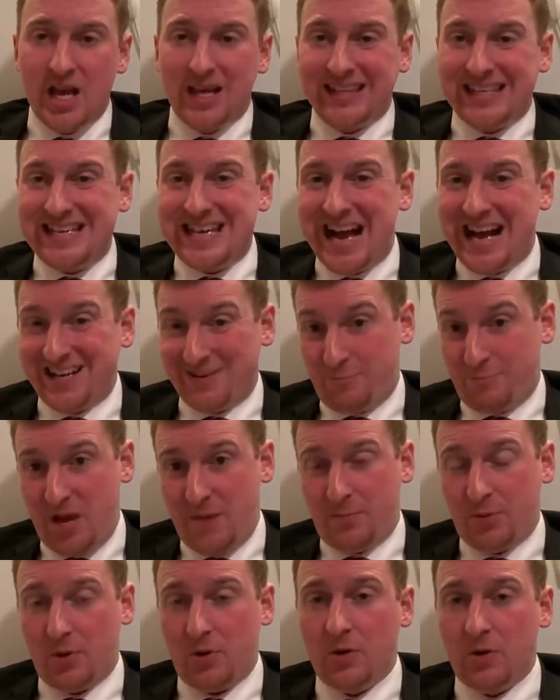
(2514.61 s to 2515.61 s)
the young
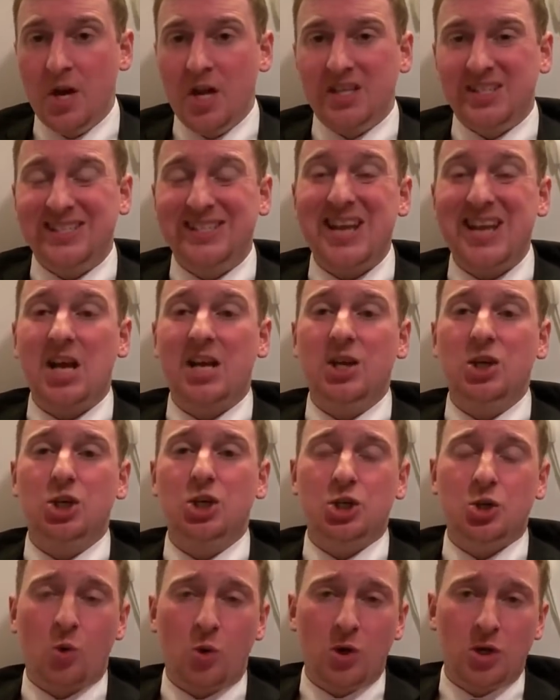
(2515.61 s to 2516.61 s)
people stuck in
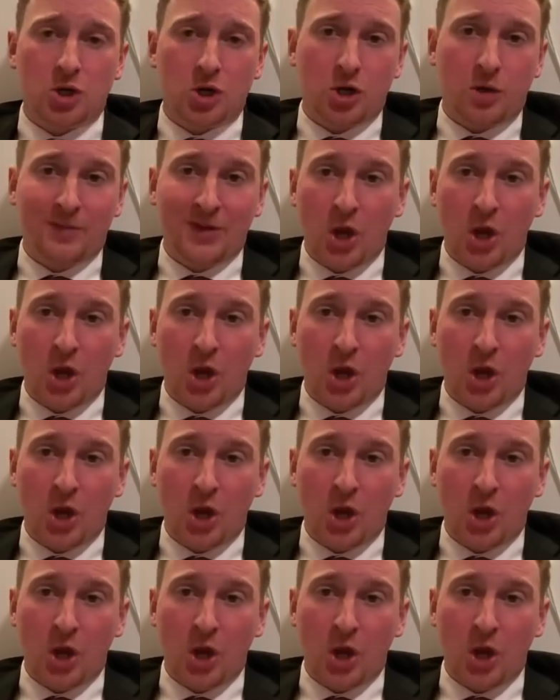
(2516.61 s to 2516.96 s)
short term,